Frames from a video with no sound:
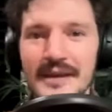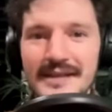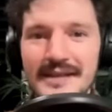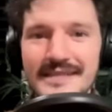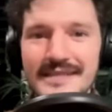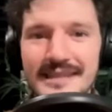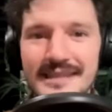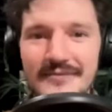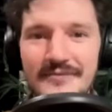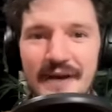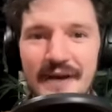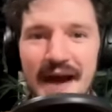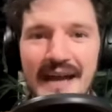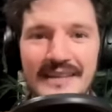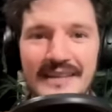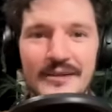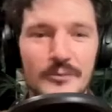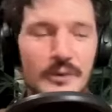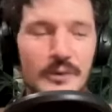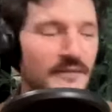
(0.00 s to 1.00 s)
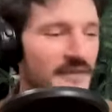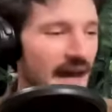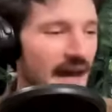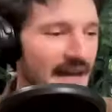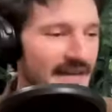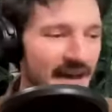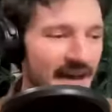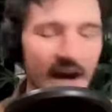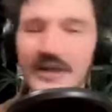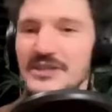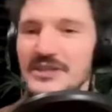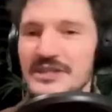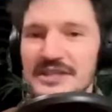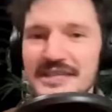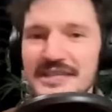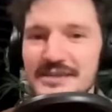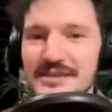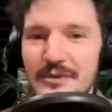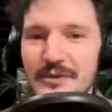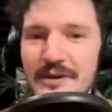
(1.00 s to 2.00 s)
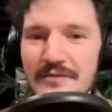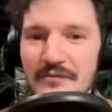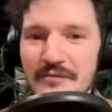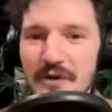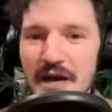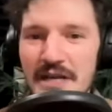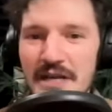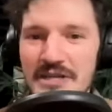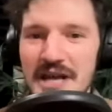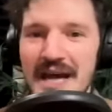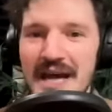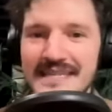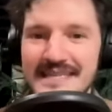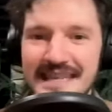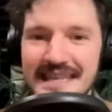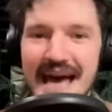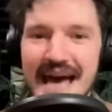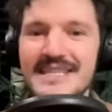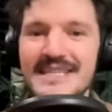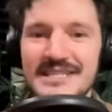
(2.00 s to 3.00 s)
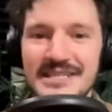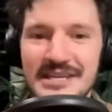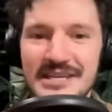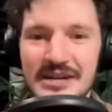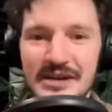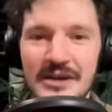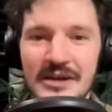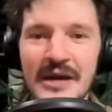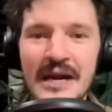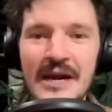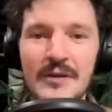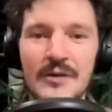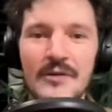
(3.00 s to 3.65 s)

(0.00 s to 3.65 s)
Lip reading: us to the fact that we have not touched the Scream franchise last year.